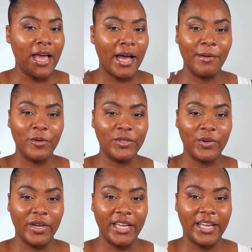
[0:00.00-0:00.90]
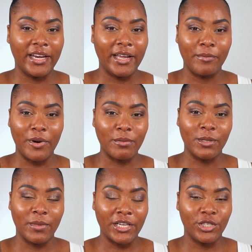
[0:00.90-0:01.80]
I'm going to go ahead and pop
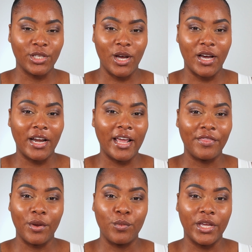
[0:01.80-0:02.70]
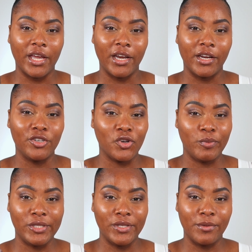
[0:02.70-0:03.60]
some lashes on, and then we can jump
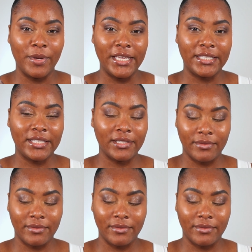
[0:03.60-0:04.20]
into the base.